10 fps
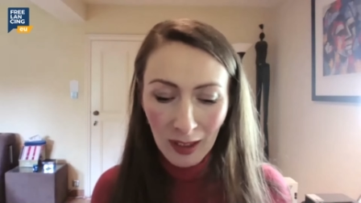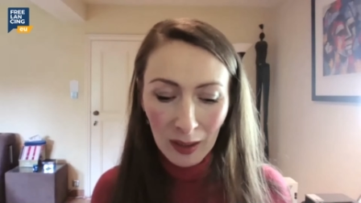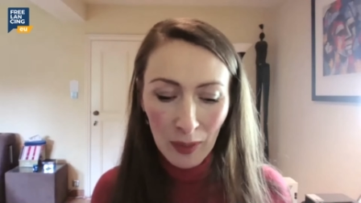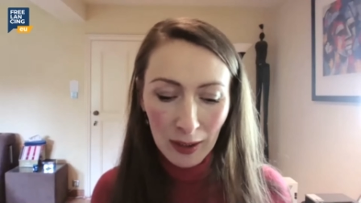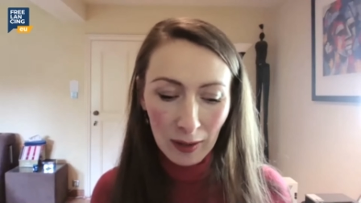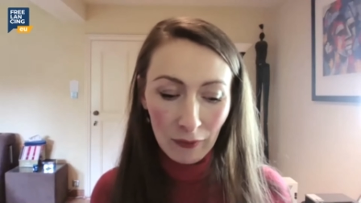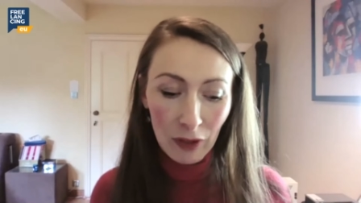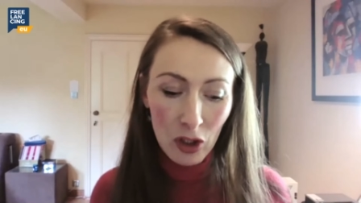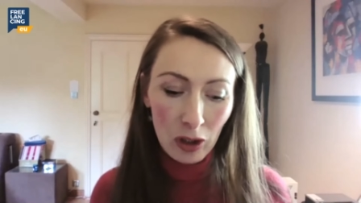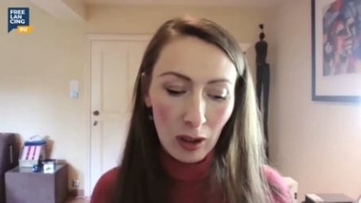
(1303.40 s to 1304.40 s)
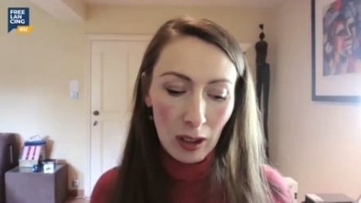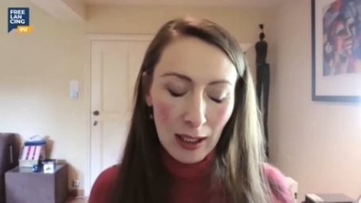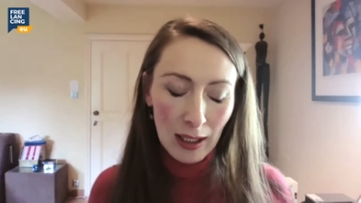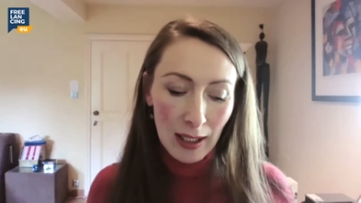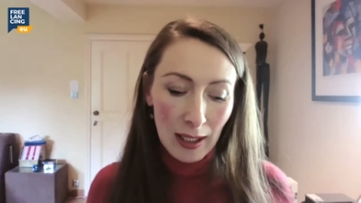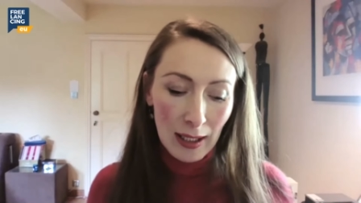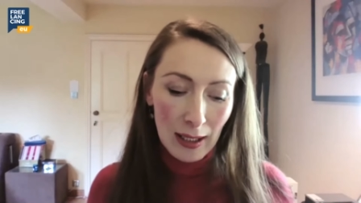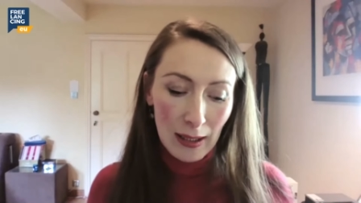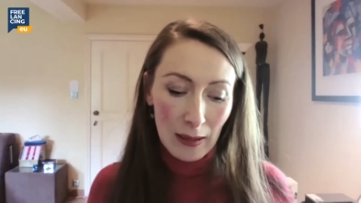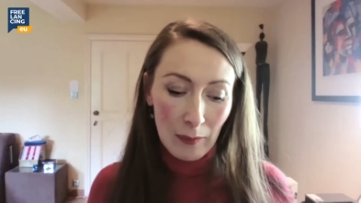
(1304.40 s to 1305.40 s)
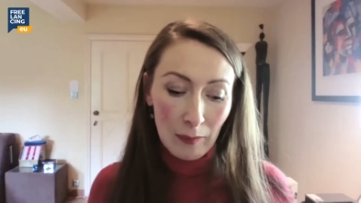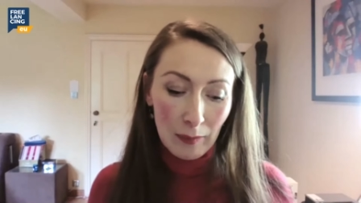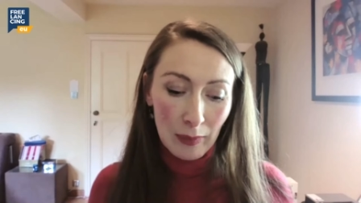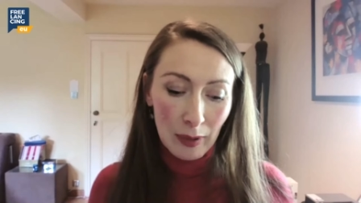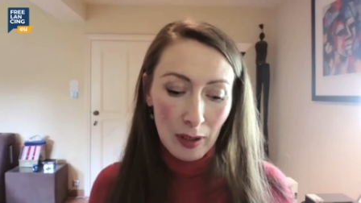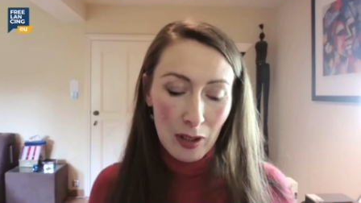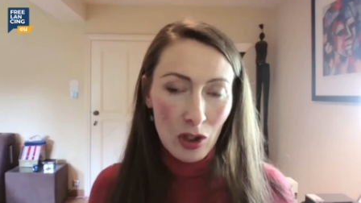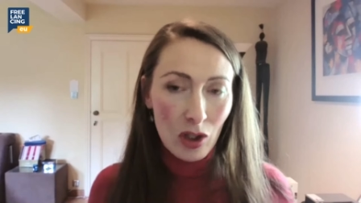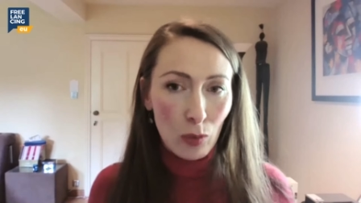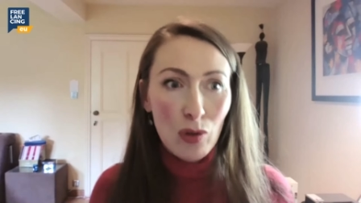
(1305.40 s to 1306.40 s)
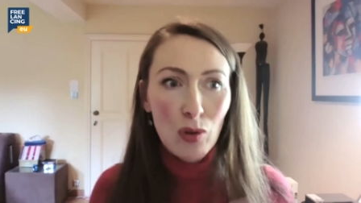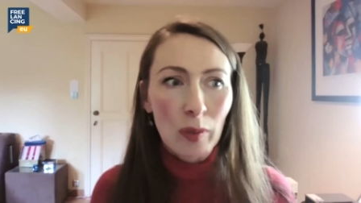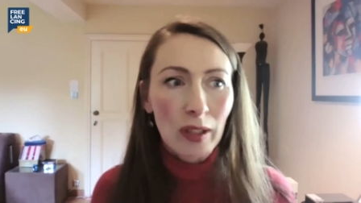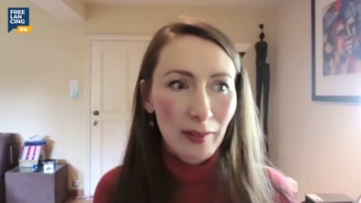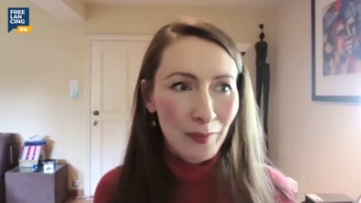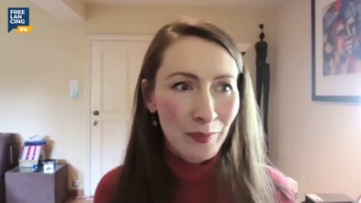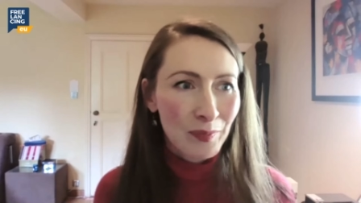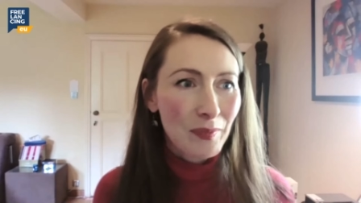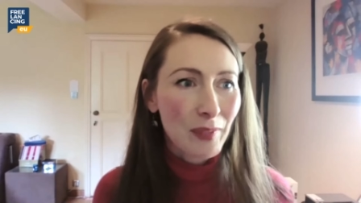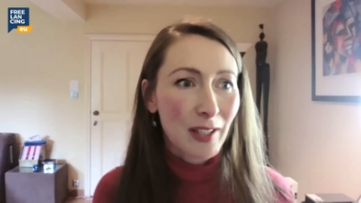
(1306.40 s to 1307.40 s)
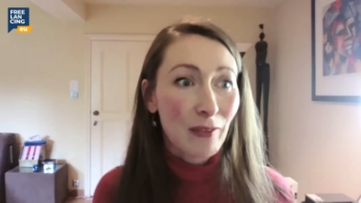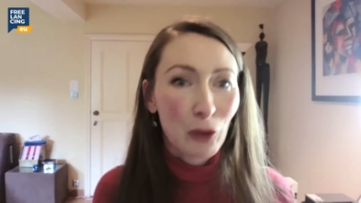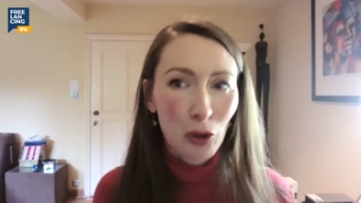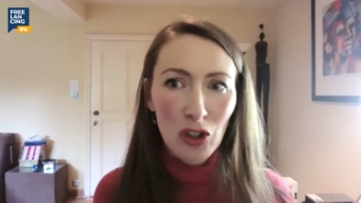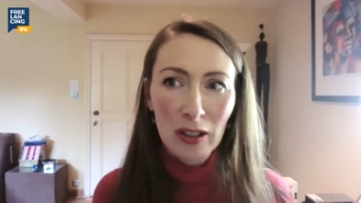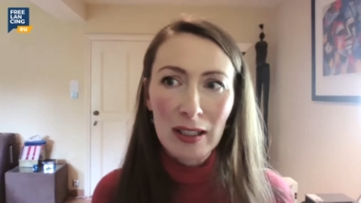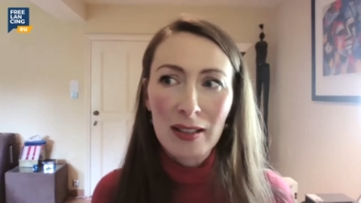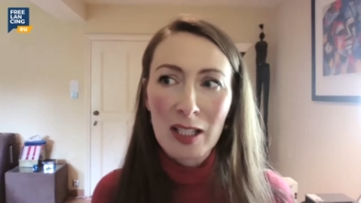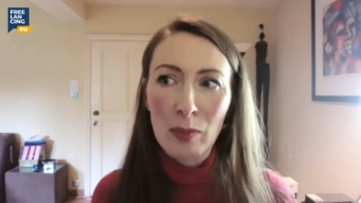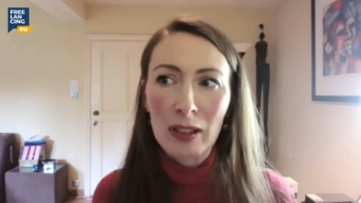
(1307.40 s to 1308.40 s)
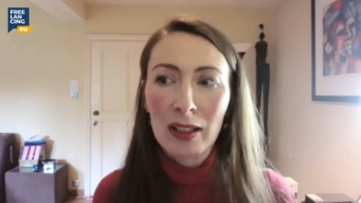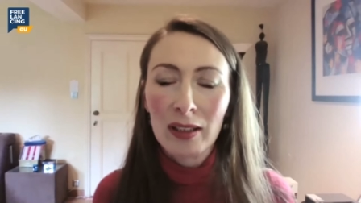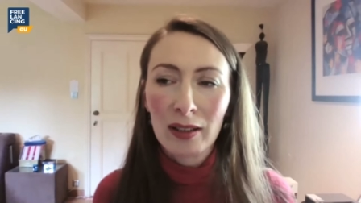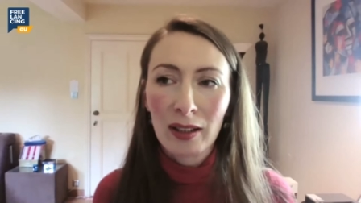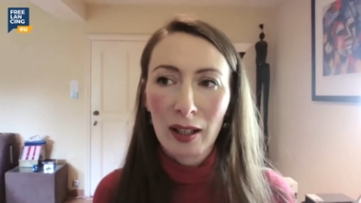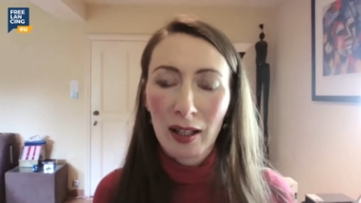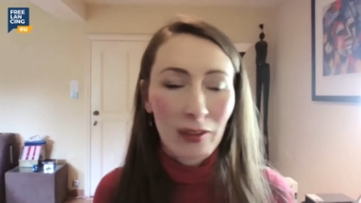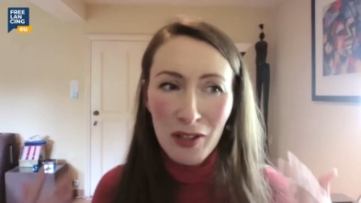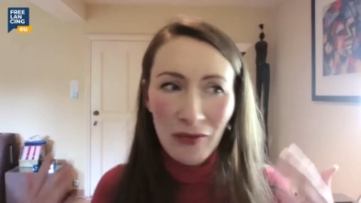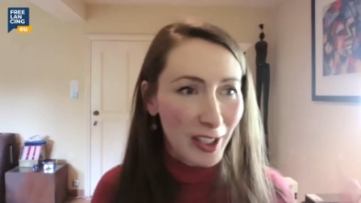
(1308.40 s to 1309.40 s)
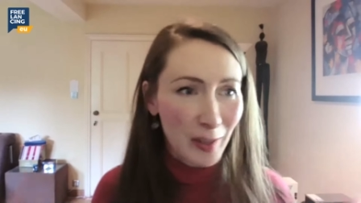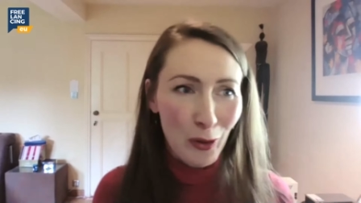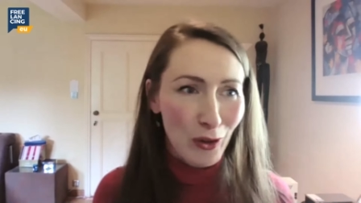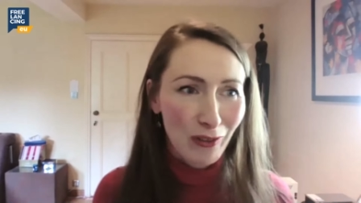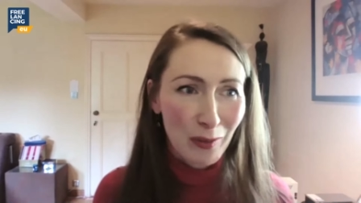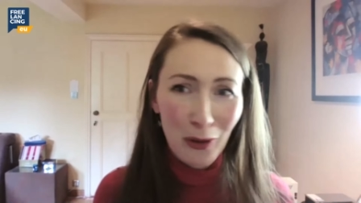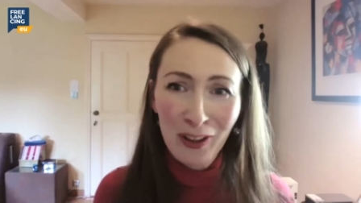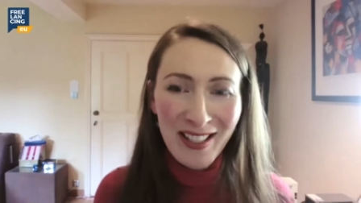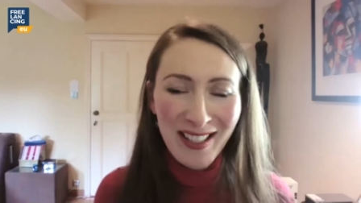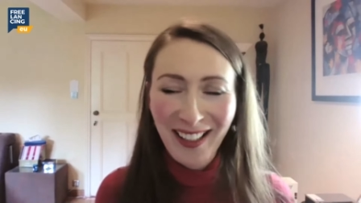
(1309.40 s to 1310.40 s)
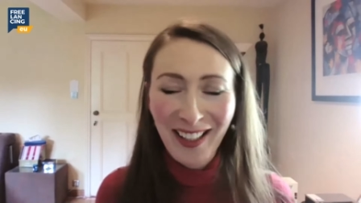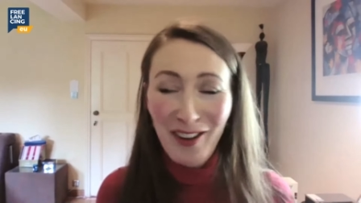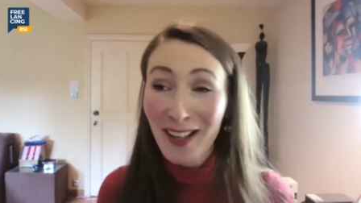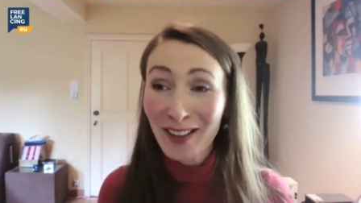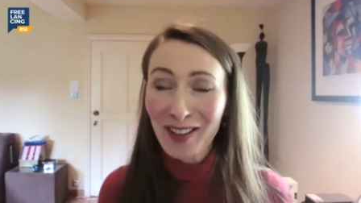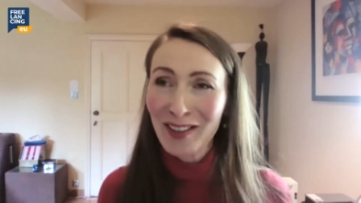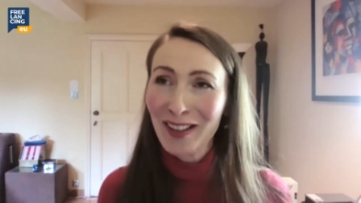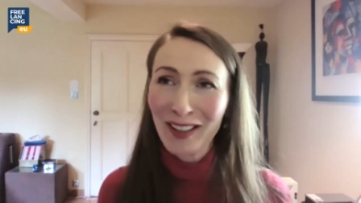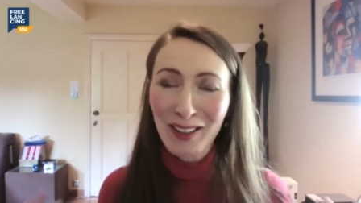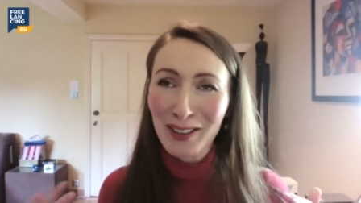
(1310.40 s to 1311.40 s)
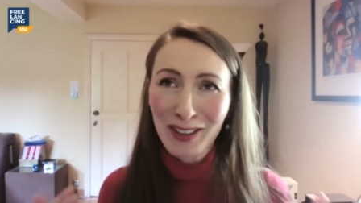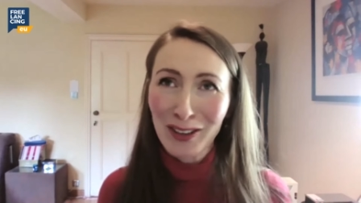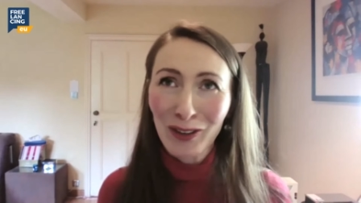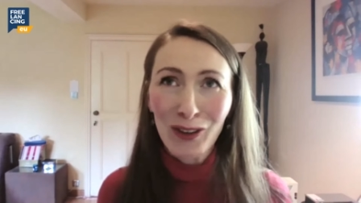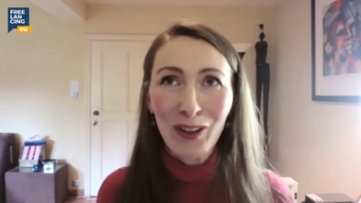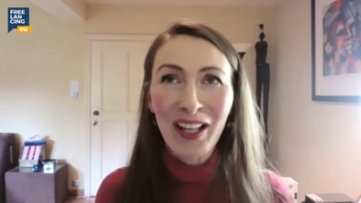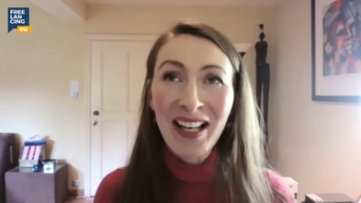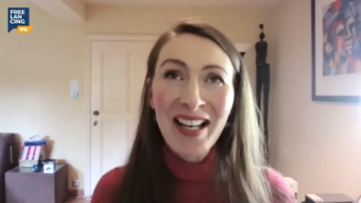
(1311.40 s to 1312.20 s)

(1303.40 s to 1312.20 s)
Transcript: and make it official, the decision was to split. But unfortunately, the split, it was very emotional for me. Honestly, I cried like so long.